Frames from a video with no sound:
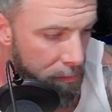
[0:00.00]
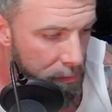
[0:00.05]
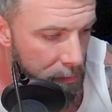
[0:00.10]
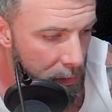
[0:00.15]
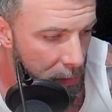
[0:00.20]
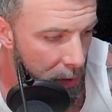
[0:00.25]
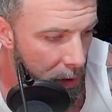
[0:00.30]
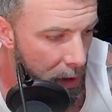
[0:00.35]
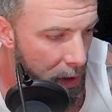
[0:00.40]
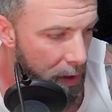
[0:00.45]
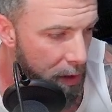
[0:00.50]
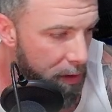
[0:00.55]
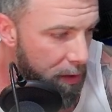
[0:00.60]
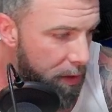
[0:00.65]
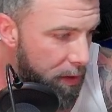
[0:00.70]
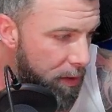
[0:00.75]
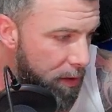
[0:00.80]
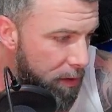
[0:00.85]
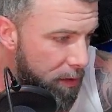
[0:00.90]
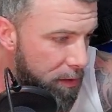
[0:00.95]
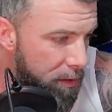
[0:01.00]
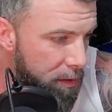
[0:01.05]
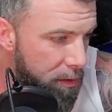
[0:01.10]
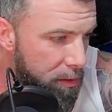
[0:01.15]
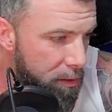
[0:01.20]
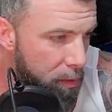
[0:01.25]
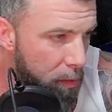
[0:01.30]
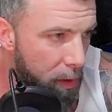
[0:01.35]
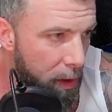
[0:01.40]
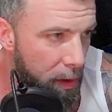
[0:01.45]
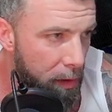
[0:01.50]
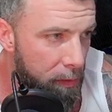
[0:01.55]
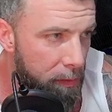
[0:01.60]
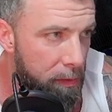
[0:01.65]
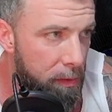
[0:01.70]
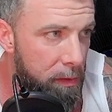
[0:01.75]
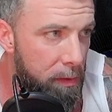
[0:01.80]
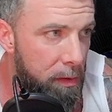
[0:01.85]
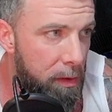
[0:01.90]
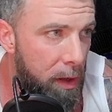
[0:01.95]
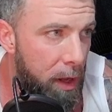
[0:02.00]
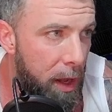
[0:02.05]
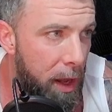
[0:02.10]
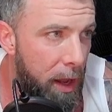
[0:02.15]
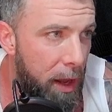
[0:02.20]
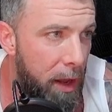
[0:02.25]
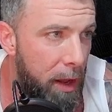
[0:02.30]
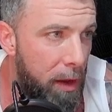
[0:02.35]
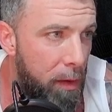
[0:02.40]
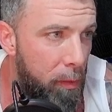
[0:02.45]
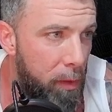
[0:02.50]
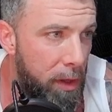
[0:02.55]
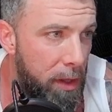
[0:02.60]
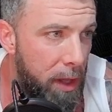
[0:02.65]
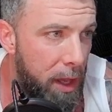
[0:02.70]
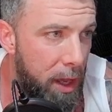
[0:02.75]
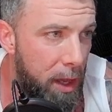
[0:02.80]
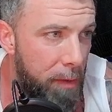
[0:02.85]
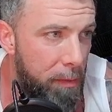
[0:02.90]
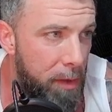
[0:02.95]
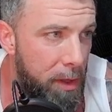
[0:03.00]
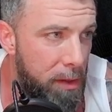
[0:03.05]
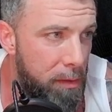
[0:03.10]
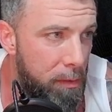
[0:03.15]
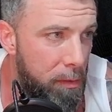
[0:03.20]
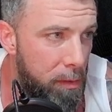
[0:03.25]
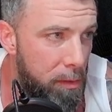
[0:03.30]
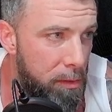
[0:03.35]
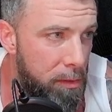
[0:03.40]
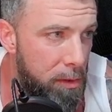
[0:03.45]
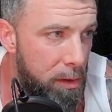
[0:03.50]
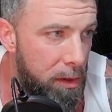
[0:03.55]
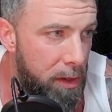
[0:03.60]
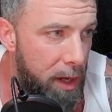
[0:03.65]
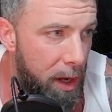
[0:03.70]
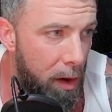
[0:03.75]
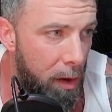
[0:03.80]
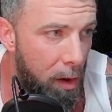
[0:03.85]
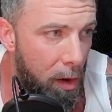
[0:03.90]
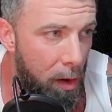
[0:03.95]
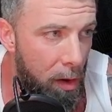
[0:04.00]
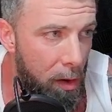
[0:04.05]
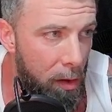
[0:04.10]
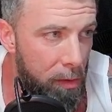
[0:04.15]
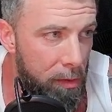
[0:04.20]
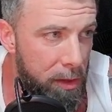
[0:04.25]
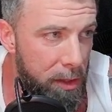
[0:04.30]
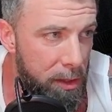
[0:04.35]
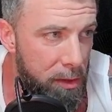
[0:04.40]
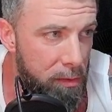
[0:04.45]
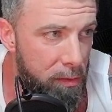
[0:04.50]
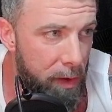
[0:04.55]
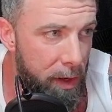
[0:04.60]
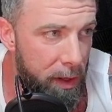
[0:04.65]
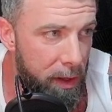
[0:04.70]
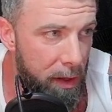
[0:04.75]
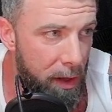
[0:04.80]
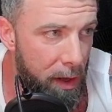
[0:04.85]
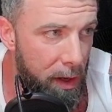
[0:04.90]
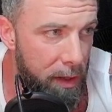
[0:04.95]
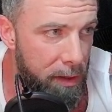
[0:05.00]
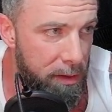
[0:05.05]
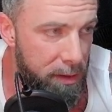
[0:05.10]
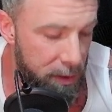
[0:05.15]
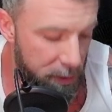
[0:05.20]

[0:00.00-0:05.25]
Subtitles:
August 12th. And we came and took out all these red lines that you